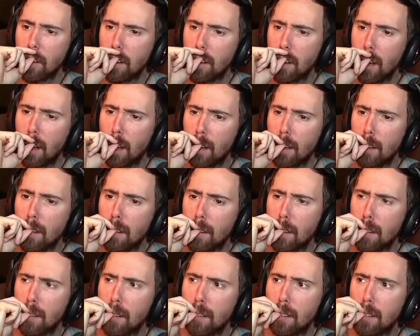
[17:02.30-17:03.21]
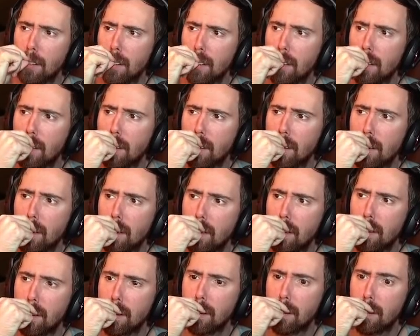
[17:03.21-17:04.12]

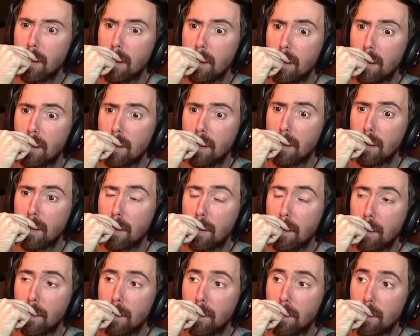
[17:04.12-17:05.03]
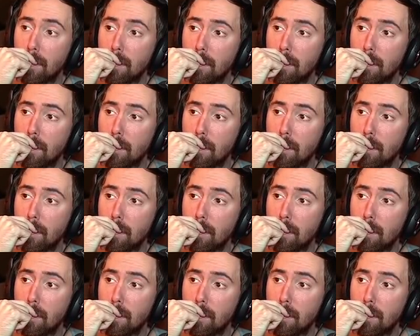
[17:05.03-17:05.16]
(silent)